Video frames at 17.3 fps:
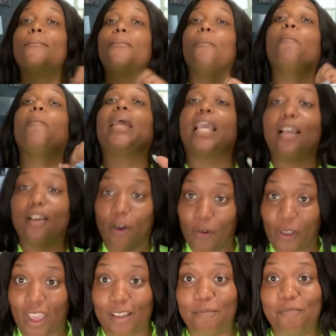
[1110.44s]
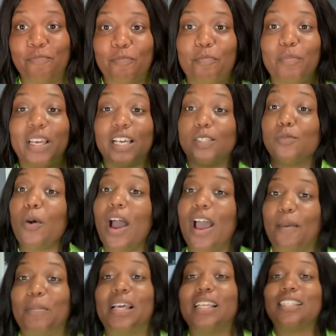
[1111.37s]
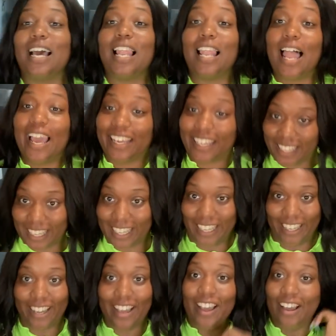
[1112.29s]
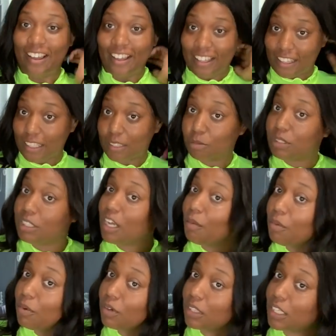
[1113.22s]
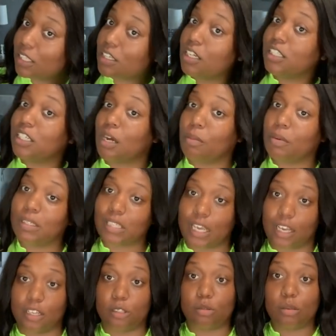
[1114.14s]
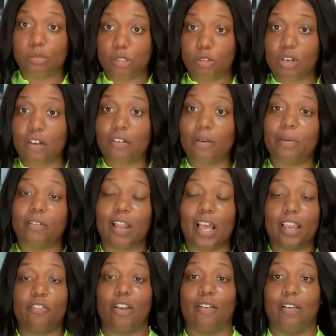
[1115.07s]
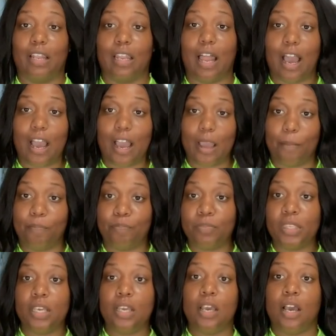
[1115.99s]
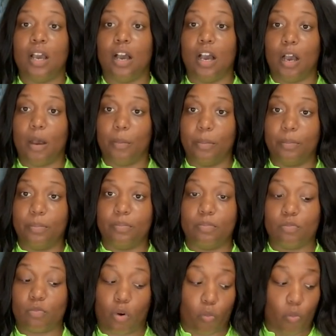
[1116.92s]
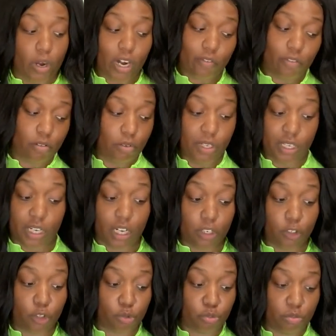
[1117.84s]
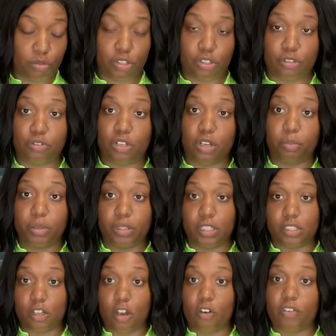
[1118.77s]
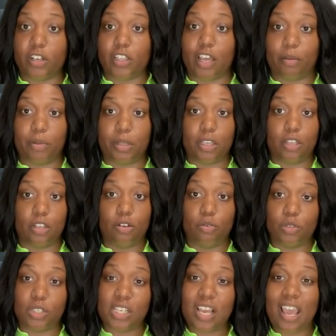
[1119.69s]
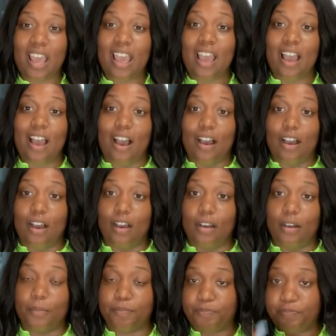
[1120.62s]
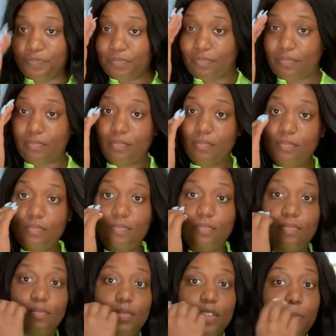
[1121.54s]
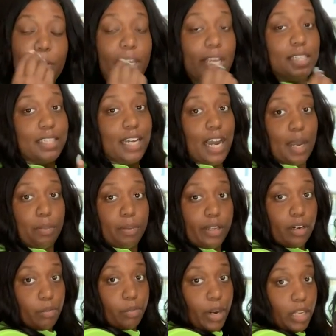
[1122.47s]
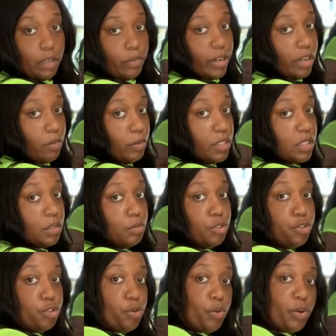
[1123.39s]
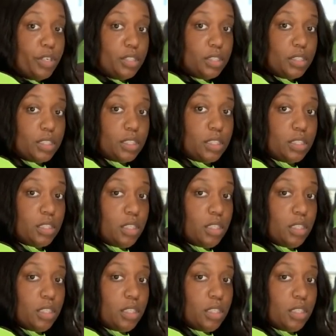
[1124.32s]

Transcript: Me, okay? Because why? Because I like it. This would double, this could double as like a swimsuit cover, but like if you have a lime or whatever really colored swimsuit, you could put this over it. That'd be cute. But yes, I plan on probably wearing it with some shorts.